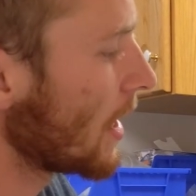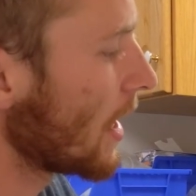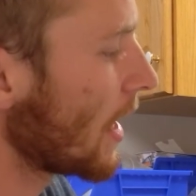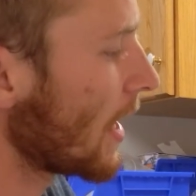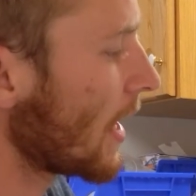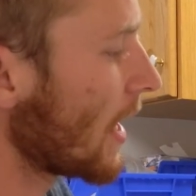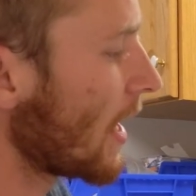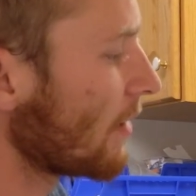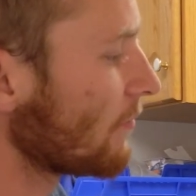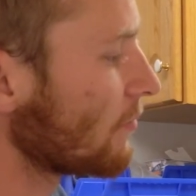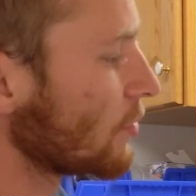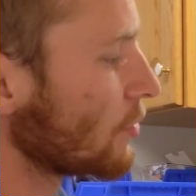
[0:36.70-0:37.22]
I
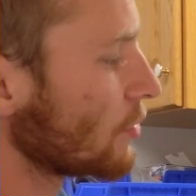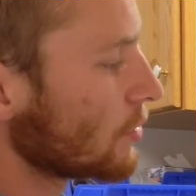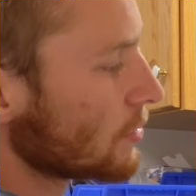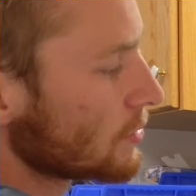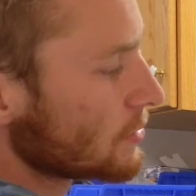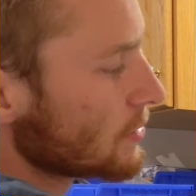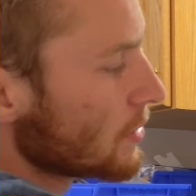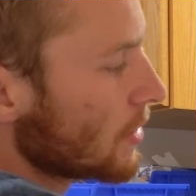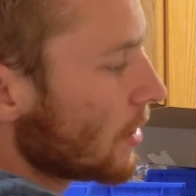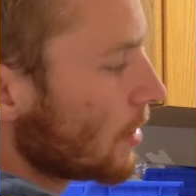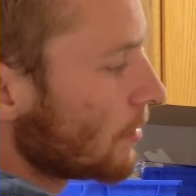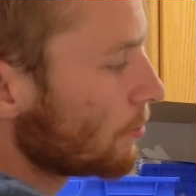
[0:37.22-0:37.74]
have it
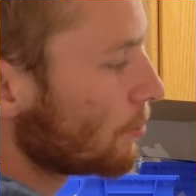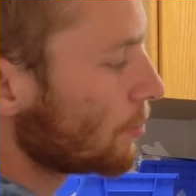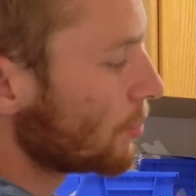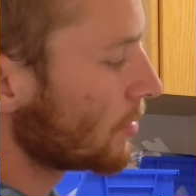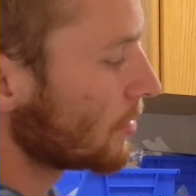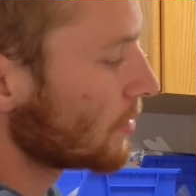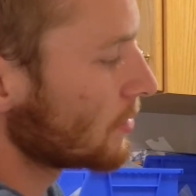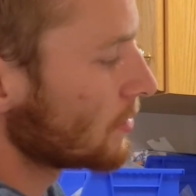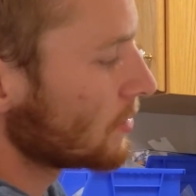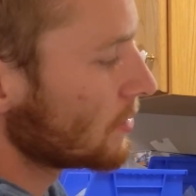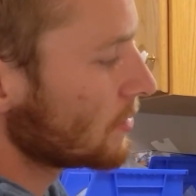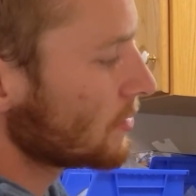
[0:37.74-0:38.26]
hooked up.
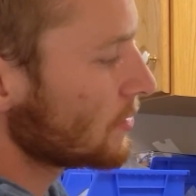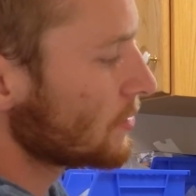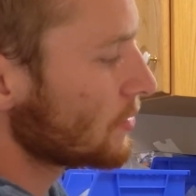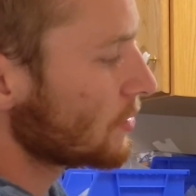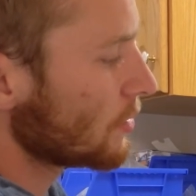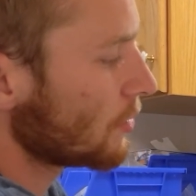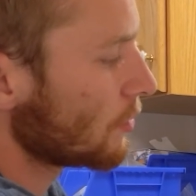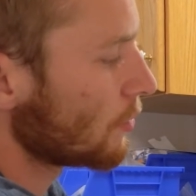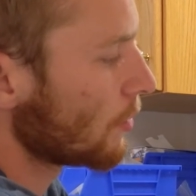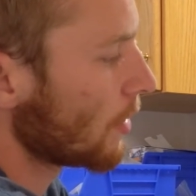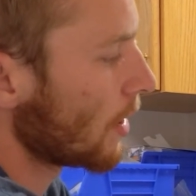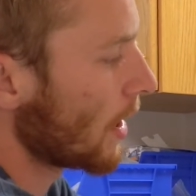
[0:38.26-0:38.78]

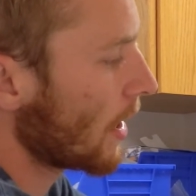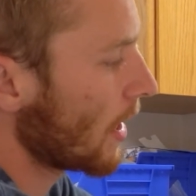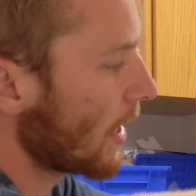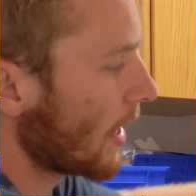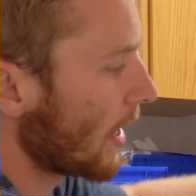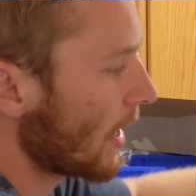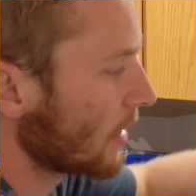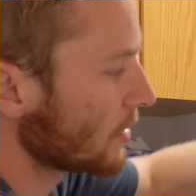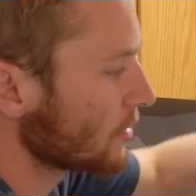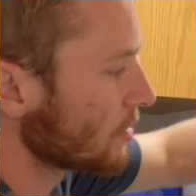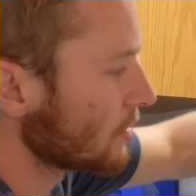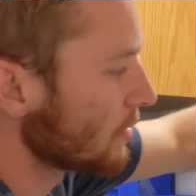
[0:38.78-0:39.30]
So
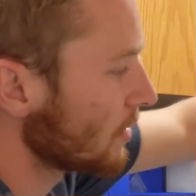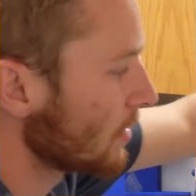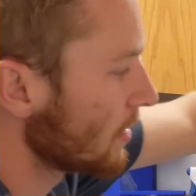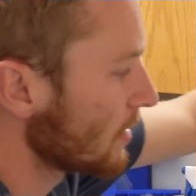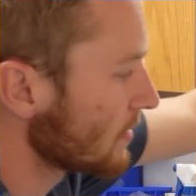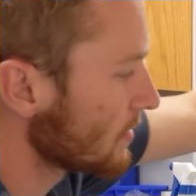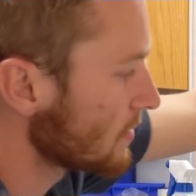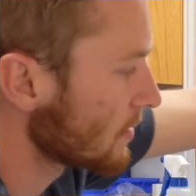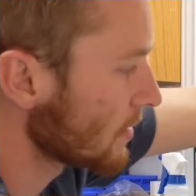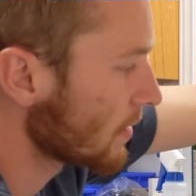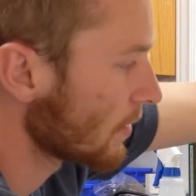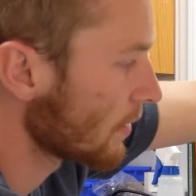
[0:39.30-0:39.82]
actually
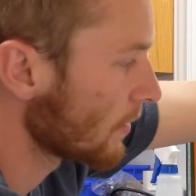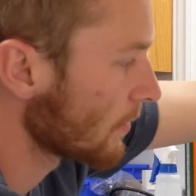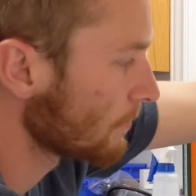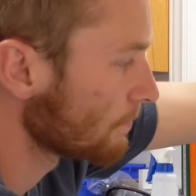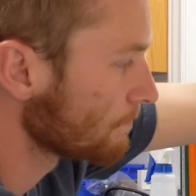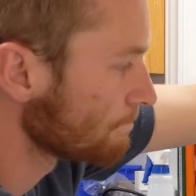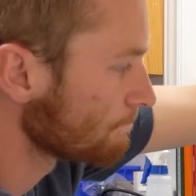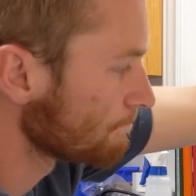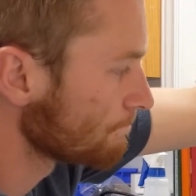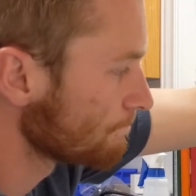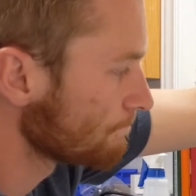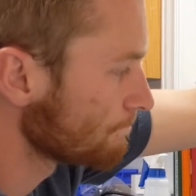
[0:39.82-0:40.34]
this
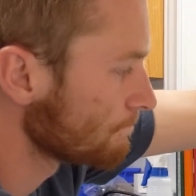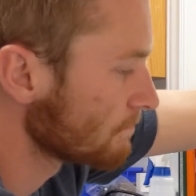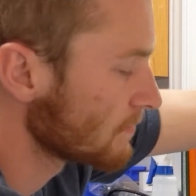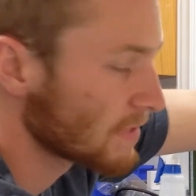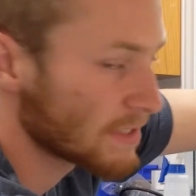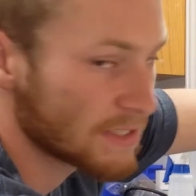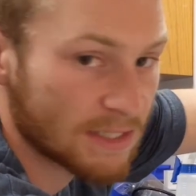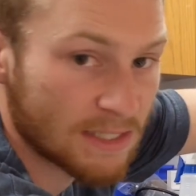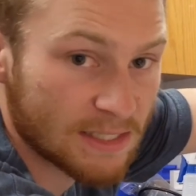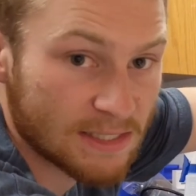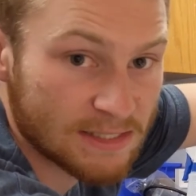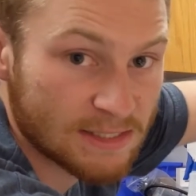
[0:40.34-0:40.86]

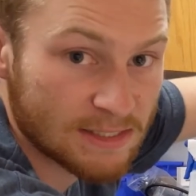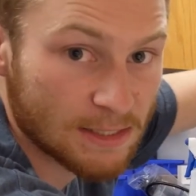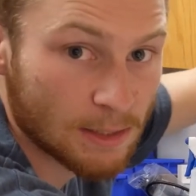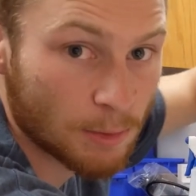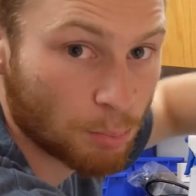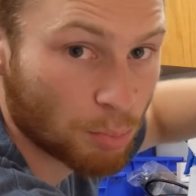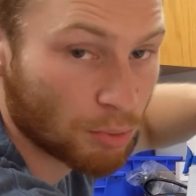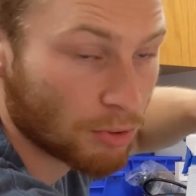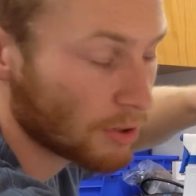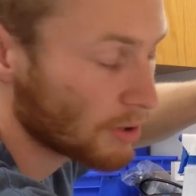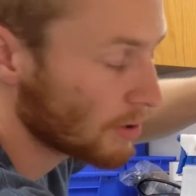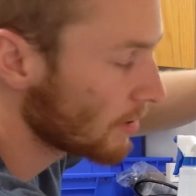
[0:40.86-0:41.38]

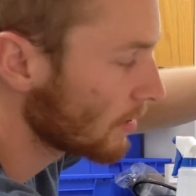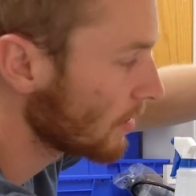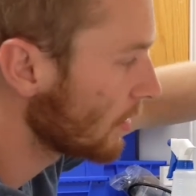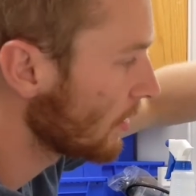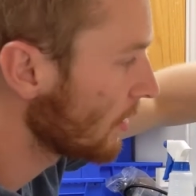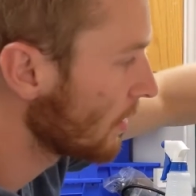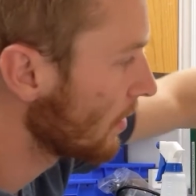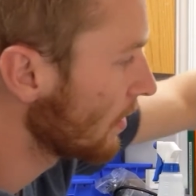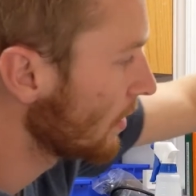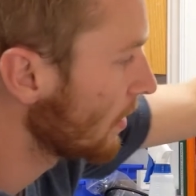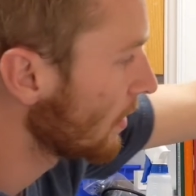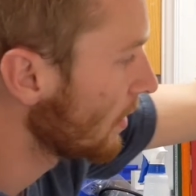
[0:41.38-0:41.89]
slip ring,
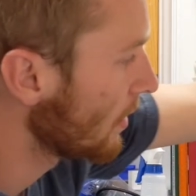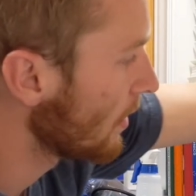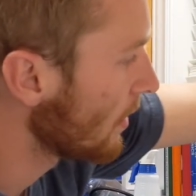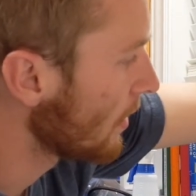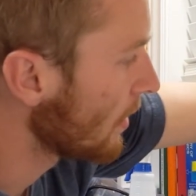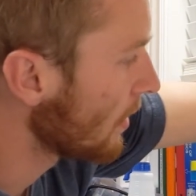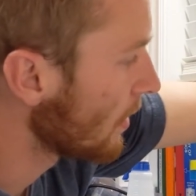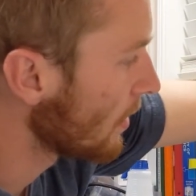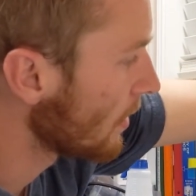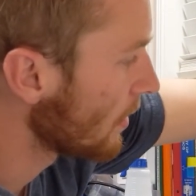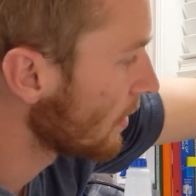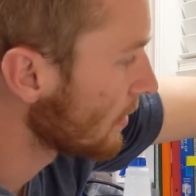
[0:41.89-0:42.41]

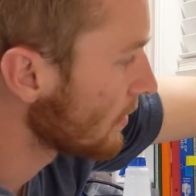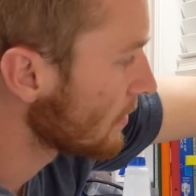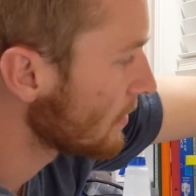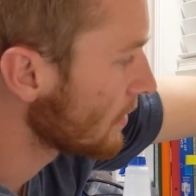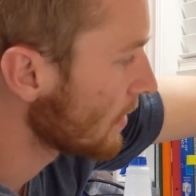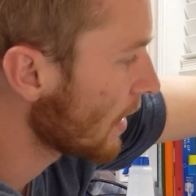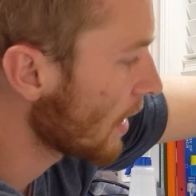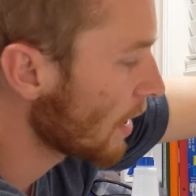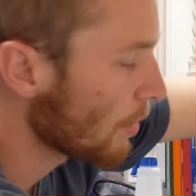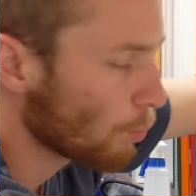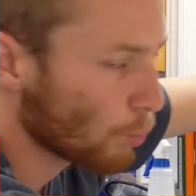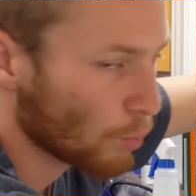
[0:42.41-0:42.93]
it
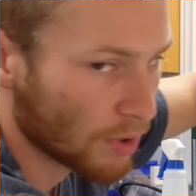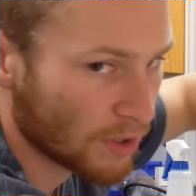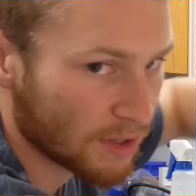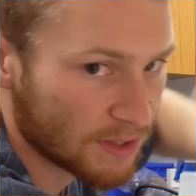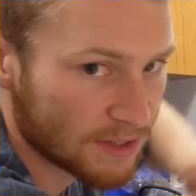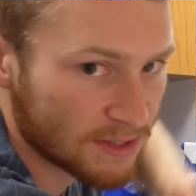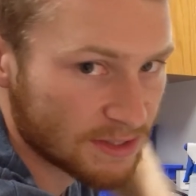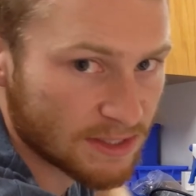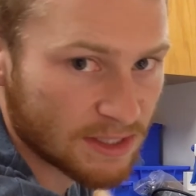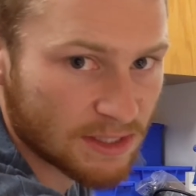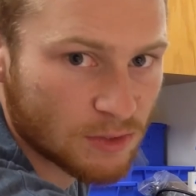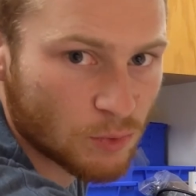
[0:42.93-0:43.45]
came with
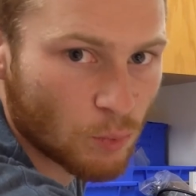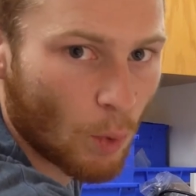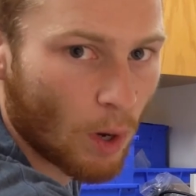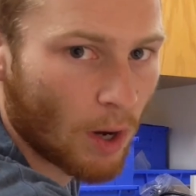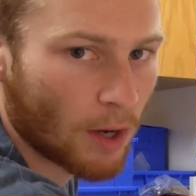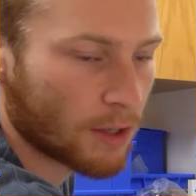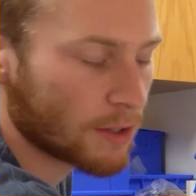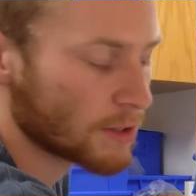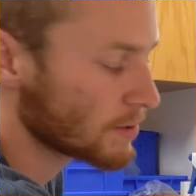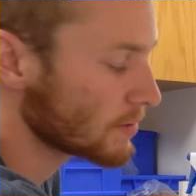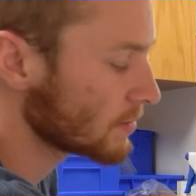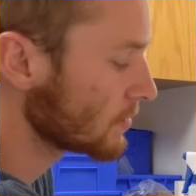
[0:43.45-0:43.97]
6
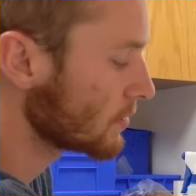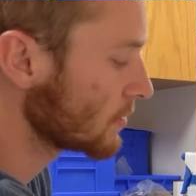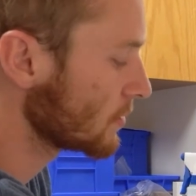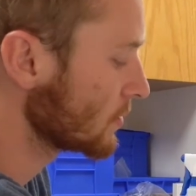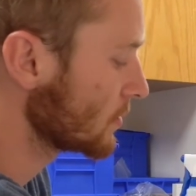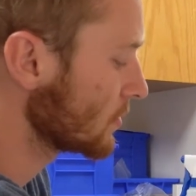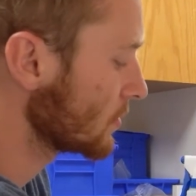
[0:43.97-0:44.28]
wires.